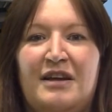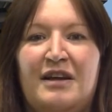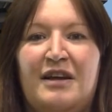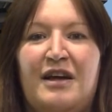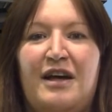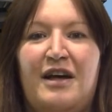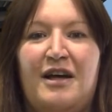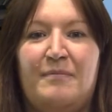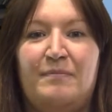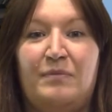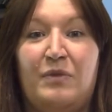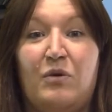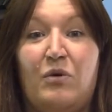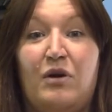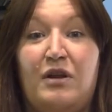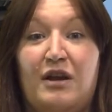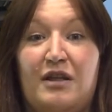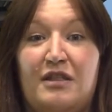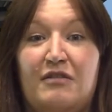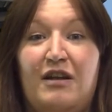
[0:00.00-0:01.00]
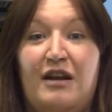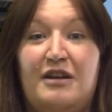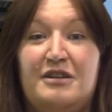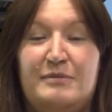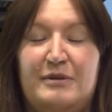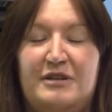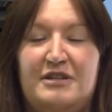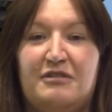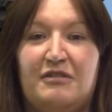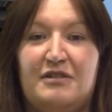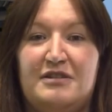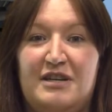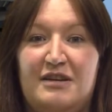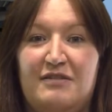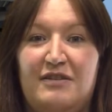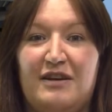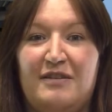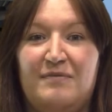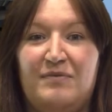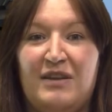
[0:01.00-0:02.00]
Another eligibility
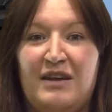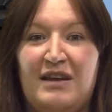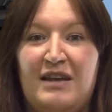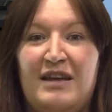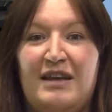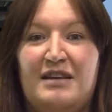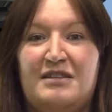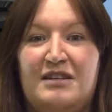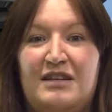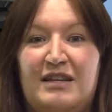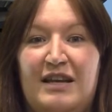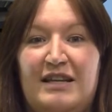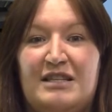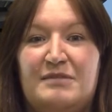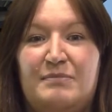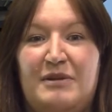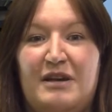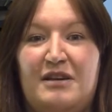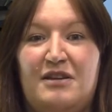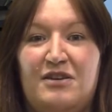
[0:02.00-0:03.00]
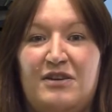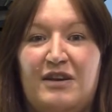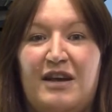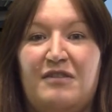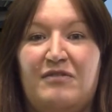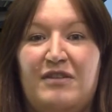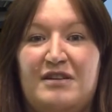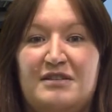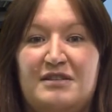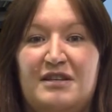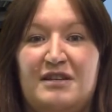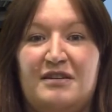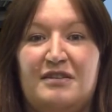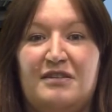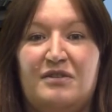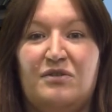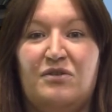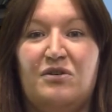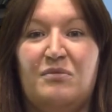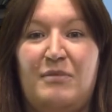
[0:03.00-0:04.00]
criteria is that you need to be a UK resident
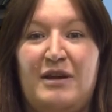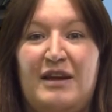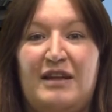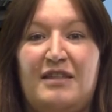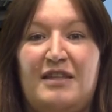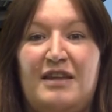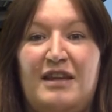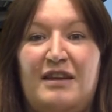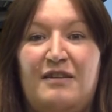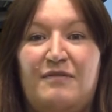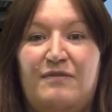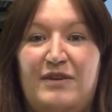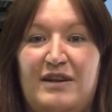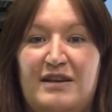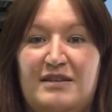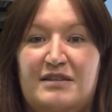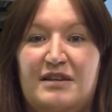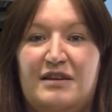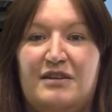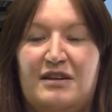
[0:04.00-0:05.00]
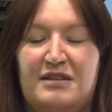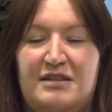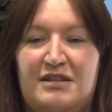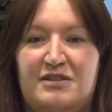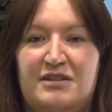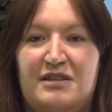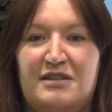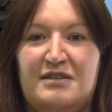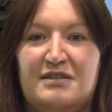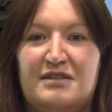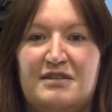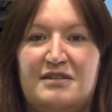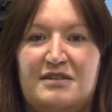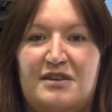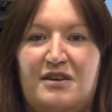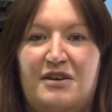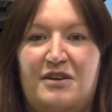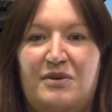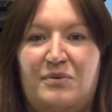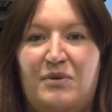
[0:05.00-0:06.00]
or meet the visa conditions,
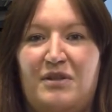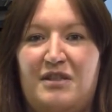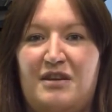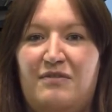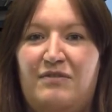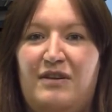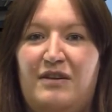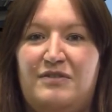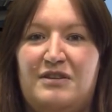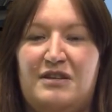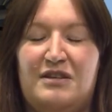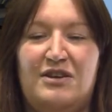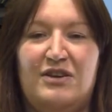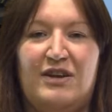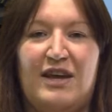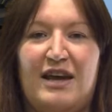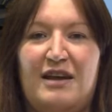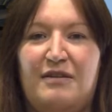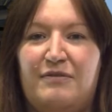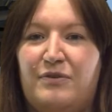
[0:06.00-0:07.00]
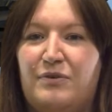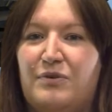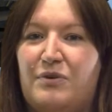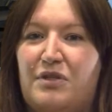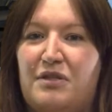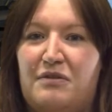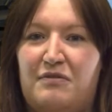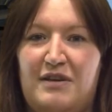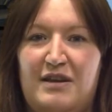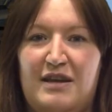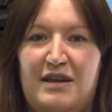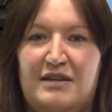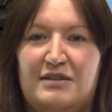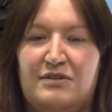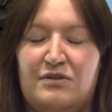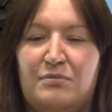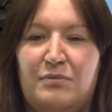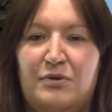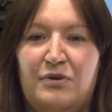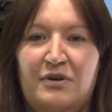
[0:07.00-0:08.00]
so whether you've lived in the UK for 3 years
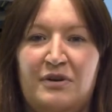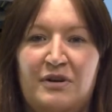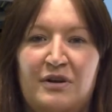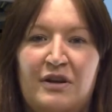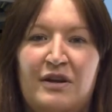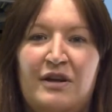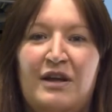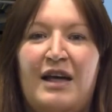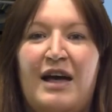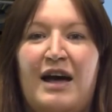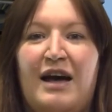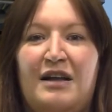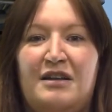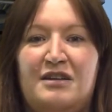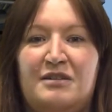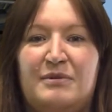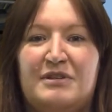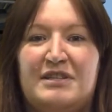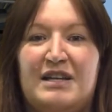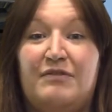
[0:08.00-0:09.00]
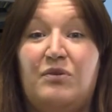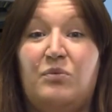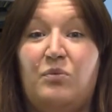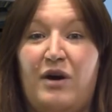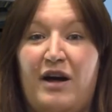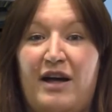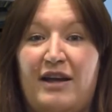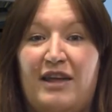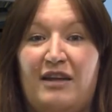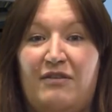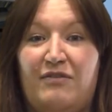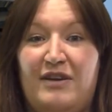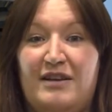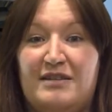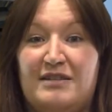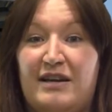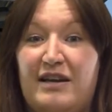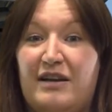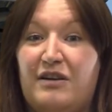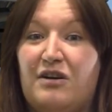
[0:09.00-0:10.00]
or more, and you must have a working
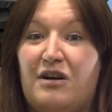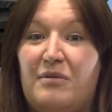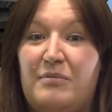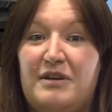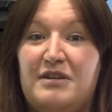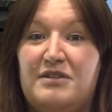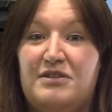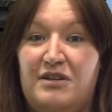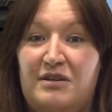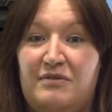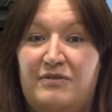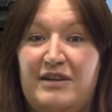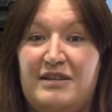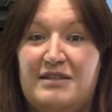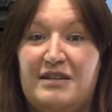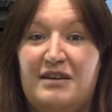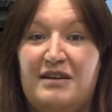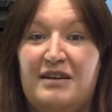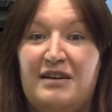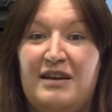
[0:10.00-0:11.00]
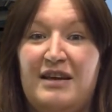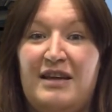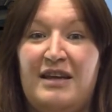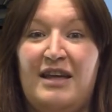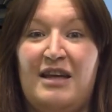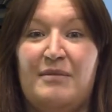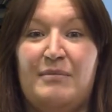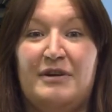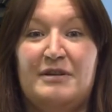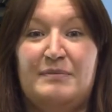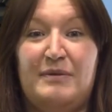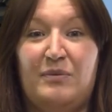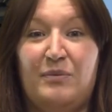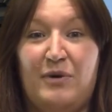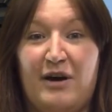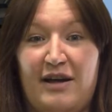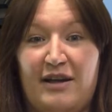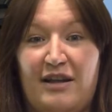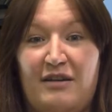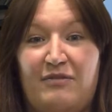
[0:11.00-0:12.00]
visa. It can't be a student visa, it must be a
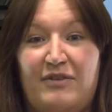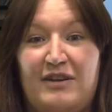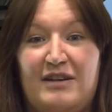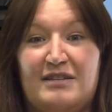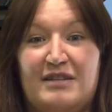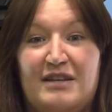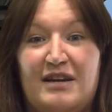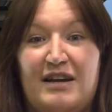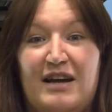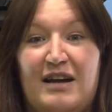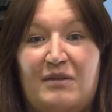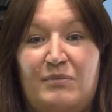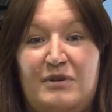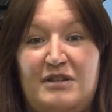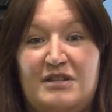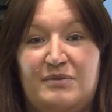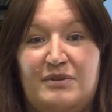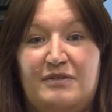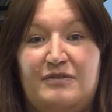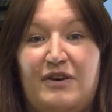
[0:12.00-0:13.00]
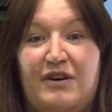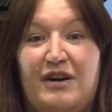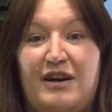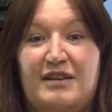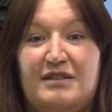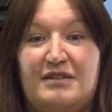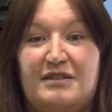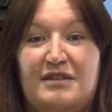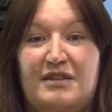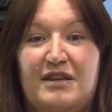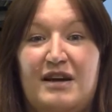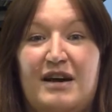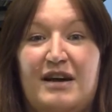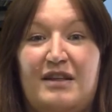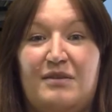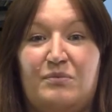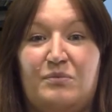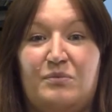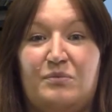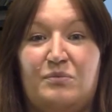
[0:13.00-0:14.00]
working visa, and we do advise
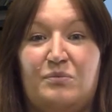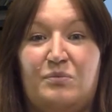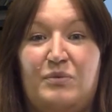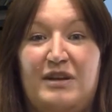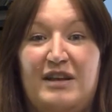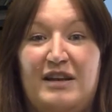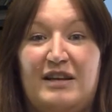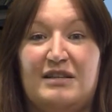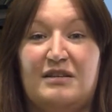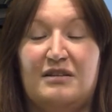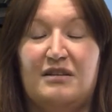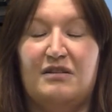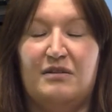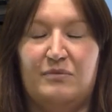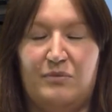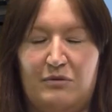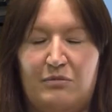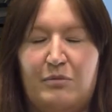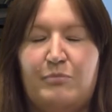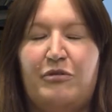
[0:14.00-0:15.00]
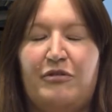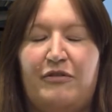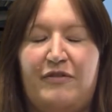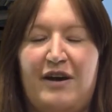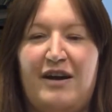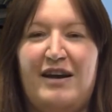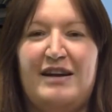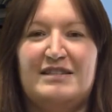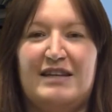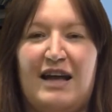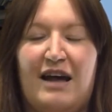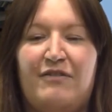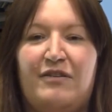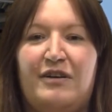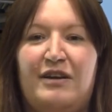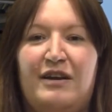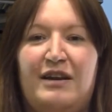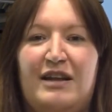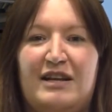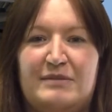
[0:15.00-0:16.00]
that we would prefer it to have
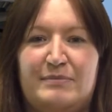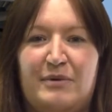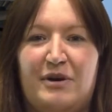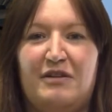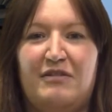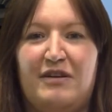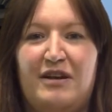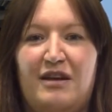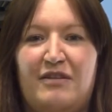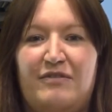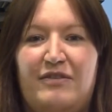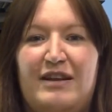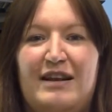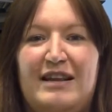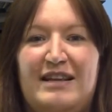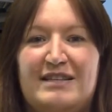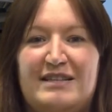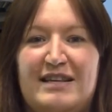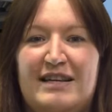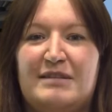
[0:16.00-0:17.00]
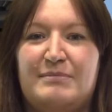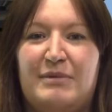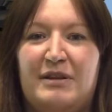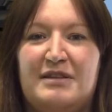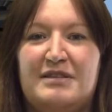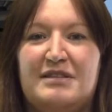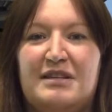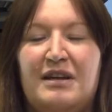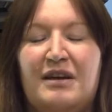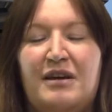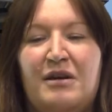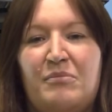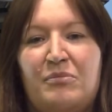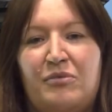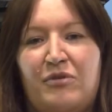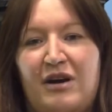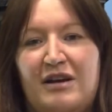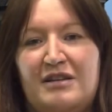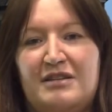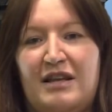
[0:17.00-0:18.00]
an expiry of at least 6 months
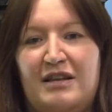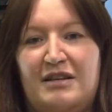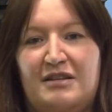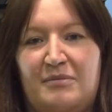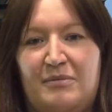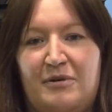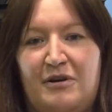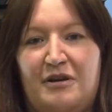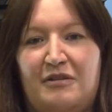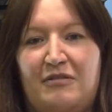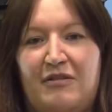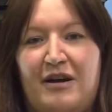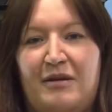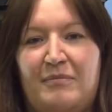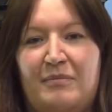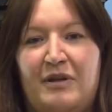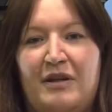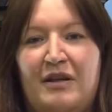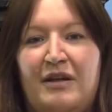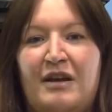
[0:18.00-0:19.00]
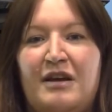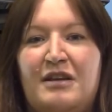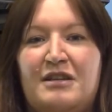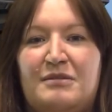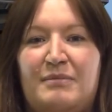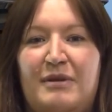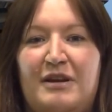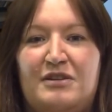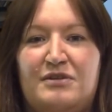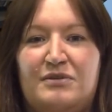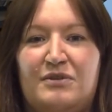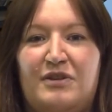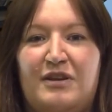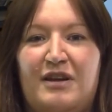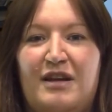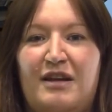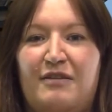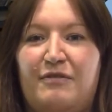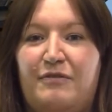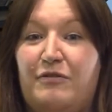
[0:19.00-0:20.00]
prior to the end of the programme to make sure
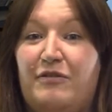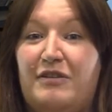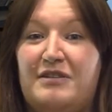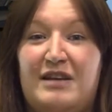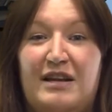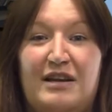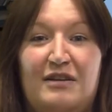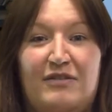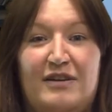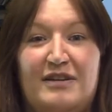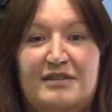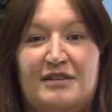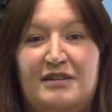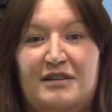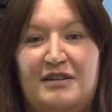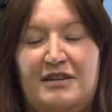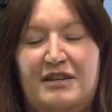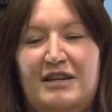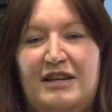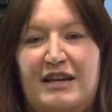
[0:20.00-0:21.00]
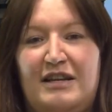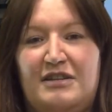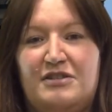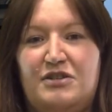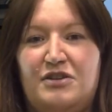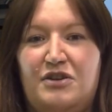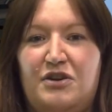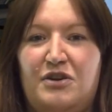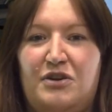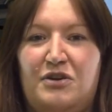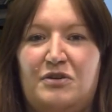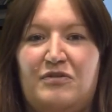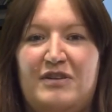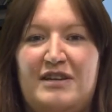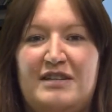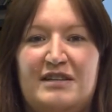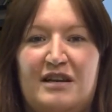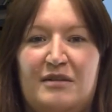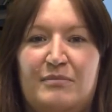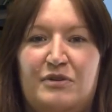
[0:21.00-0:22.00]
that if for any reason you need to
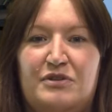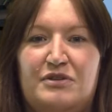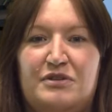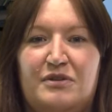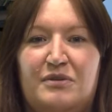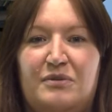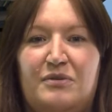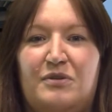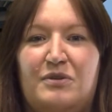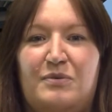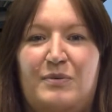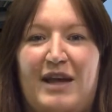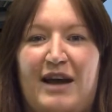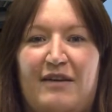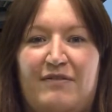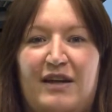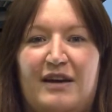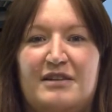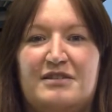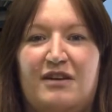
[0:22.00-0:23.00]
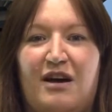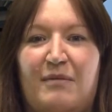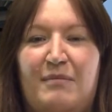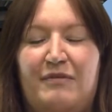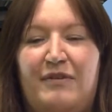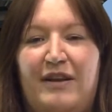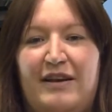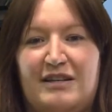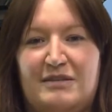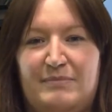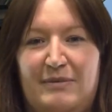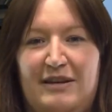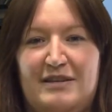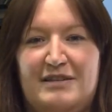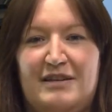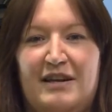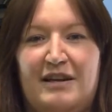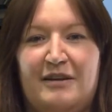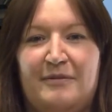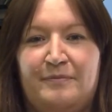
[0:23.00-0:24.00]
reset a module, that we have that time and flexibility.